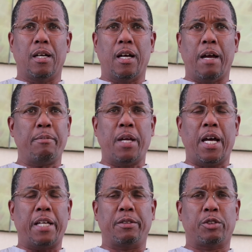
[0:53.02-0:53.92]
I'm
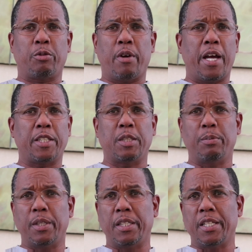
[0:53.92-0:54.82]
not trying to
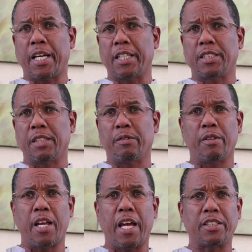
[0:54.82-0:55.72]
be negative or
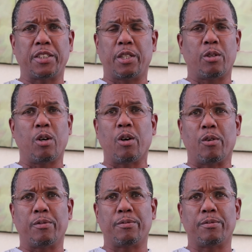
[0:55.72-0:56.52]
nasty at all.